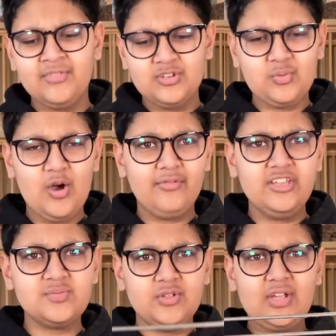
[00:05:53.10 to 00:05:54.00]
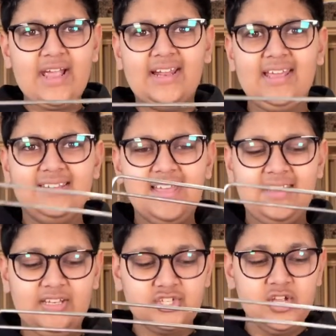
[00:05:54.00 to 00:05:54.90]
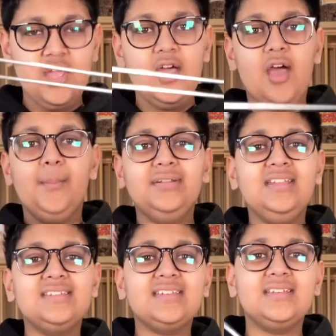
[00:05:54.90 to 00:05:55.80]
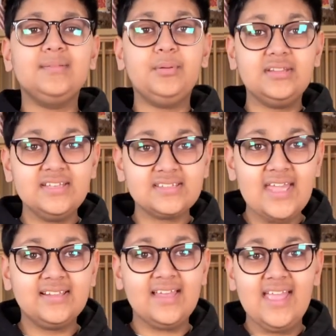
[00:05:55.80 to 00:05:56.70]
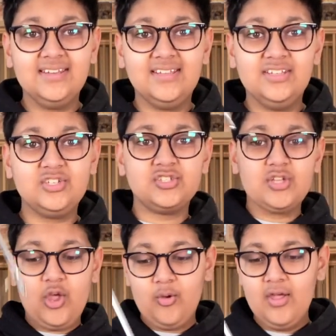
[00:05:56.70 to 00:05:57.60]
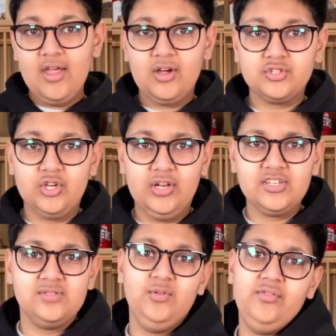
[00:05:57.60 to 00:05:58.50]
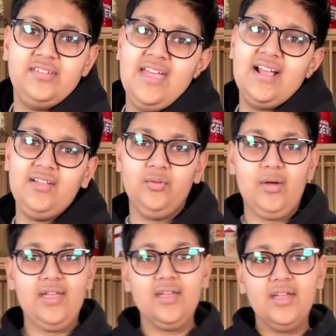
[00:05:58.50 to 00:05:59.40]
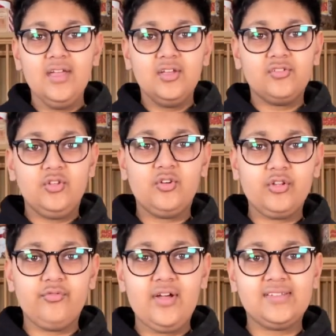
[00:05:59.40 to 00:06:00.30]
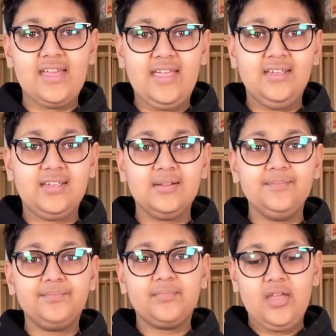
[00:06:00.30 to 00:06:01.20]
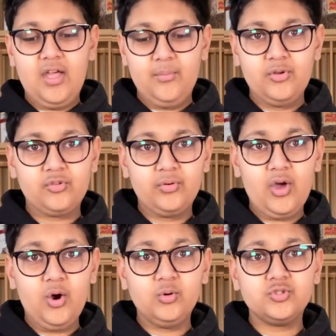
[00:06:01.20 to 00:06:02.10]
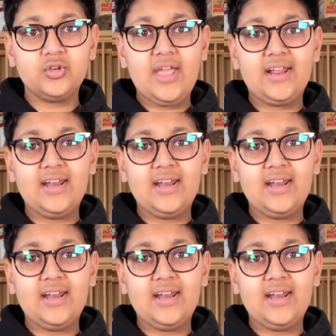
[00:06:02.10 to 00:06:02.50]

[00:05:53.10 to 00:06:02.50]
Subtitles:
12 inch, but you can get a 10 inch. But these cakes are 8 inch, so I'll show you. Let's just move this cake out of the way. So you've got your first cake. You just want to hold your cake